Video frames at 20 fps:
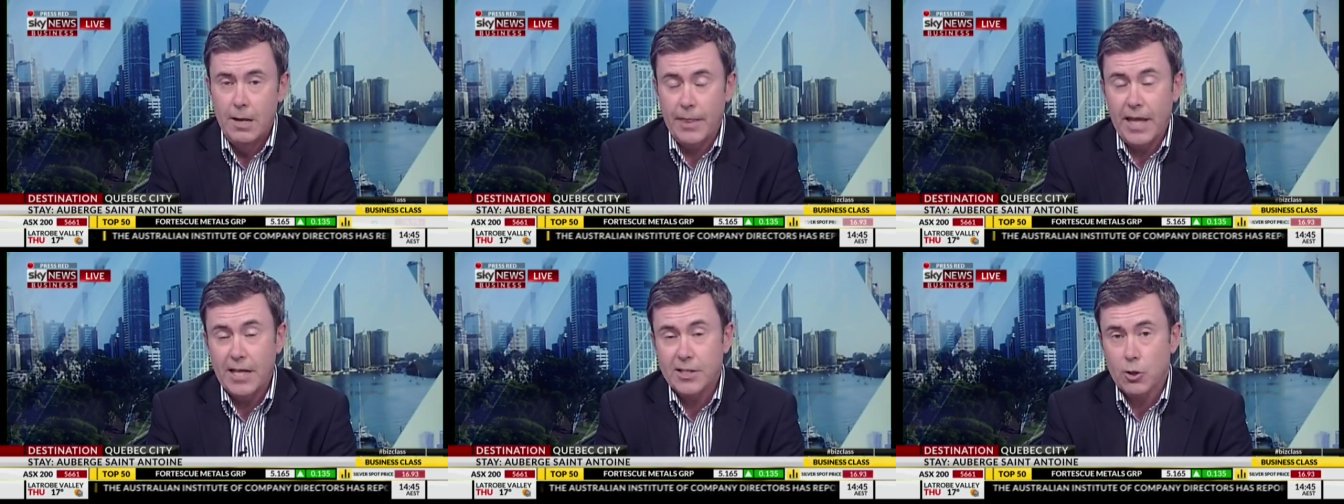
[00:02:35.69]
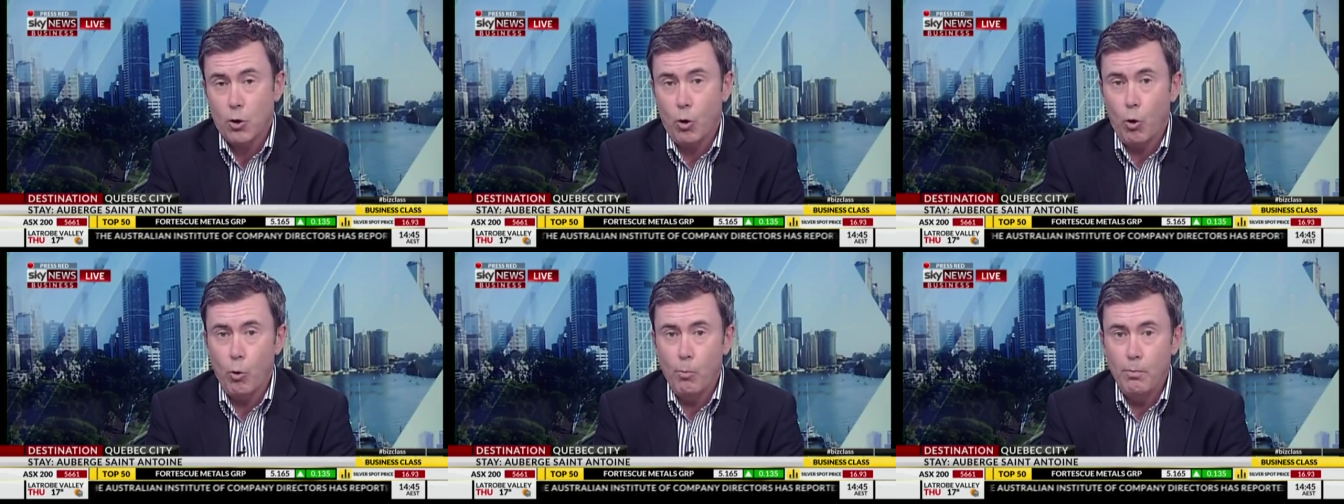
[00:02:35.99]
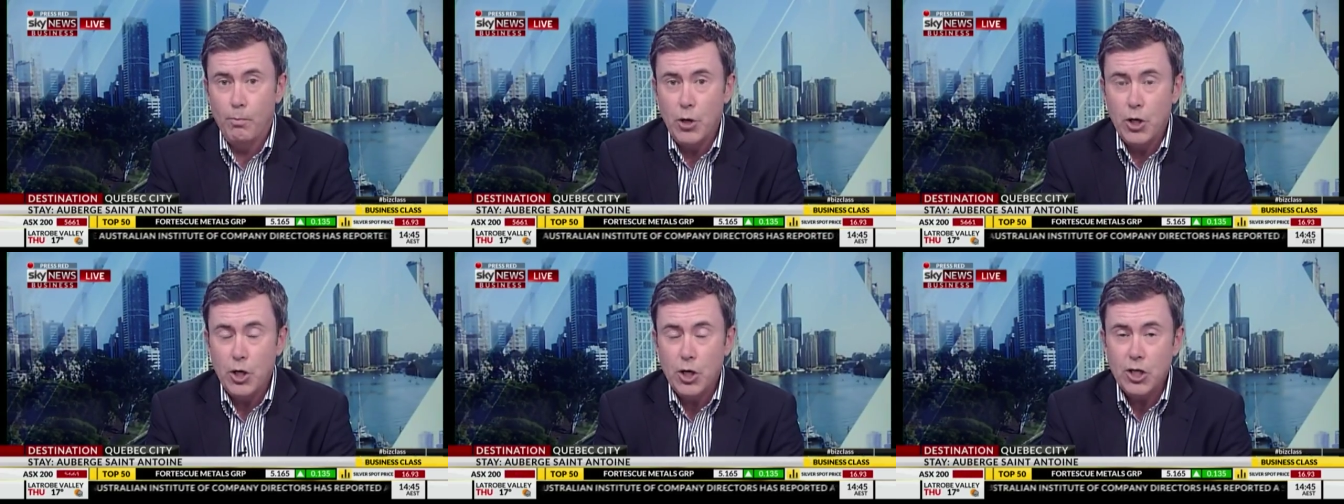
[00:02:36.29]
That's
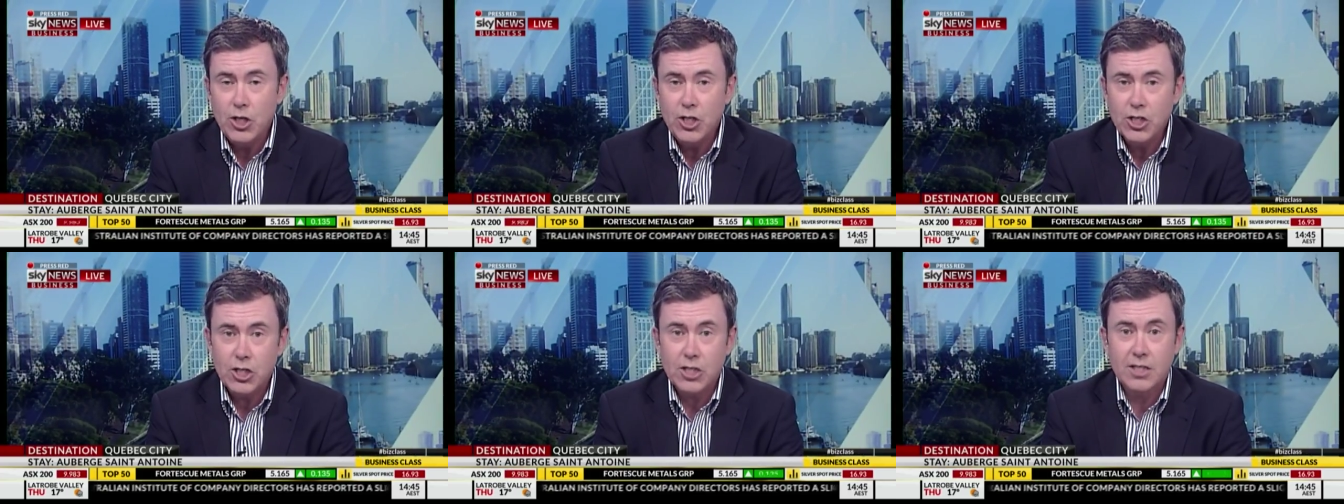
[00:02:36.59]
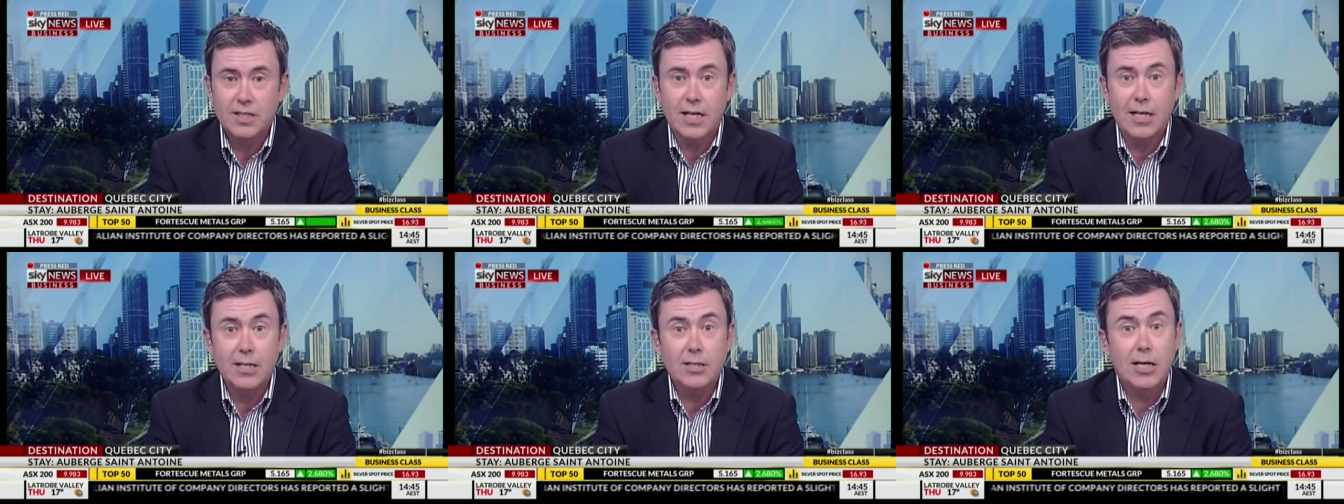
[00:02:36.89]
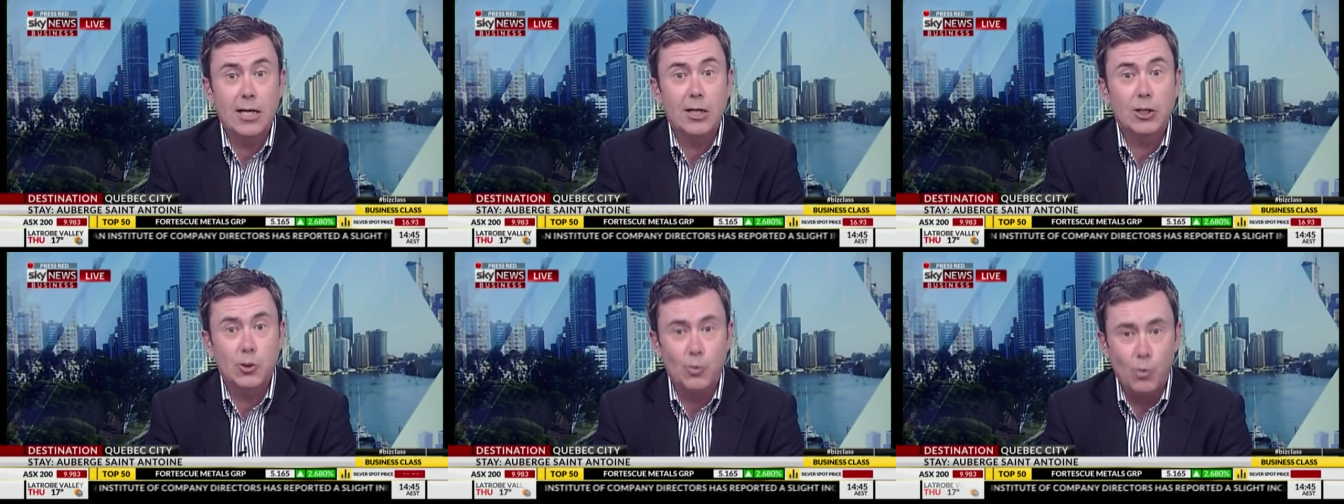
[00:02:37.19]
Auberge
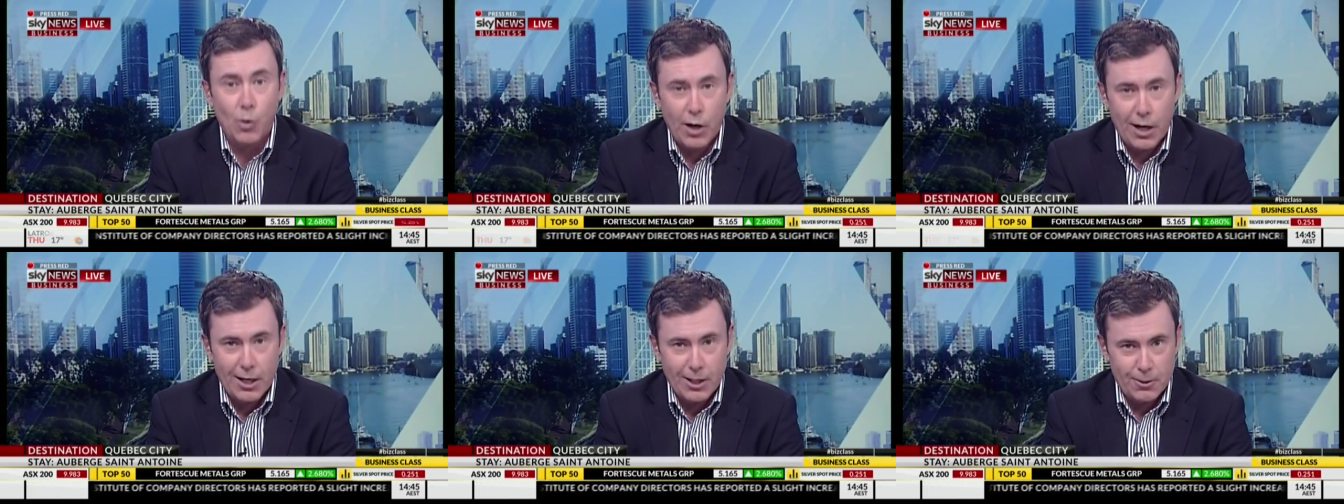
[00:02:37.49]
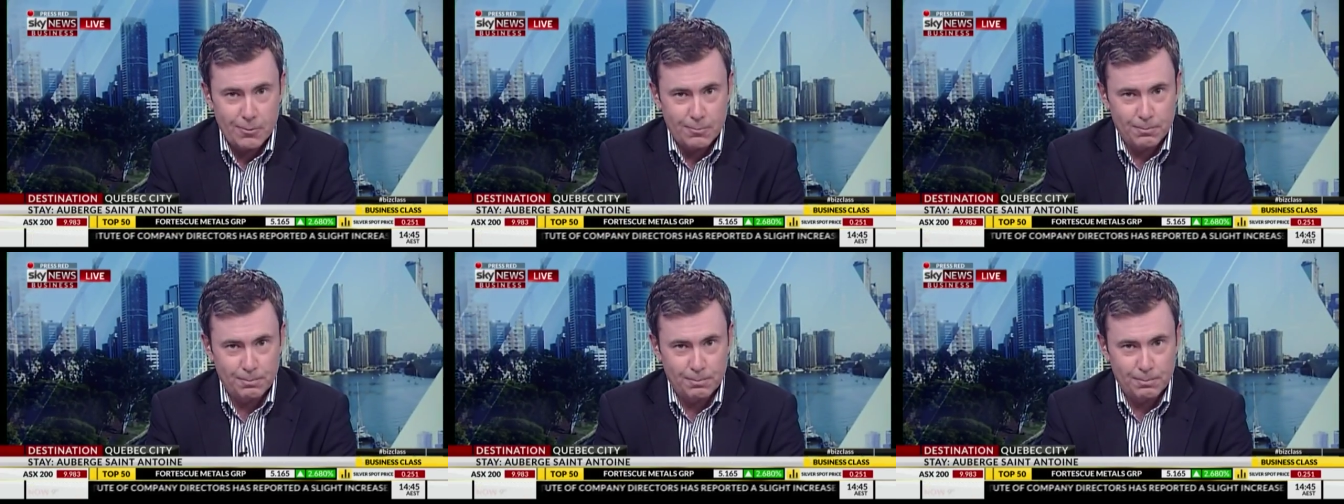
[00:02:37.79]
Saint-Antoine.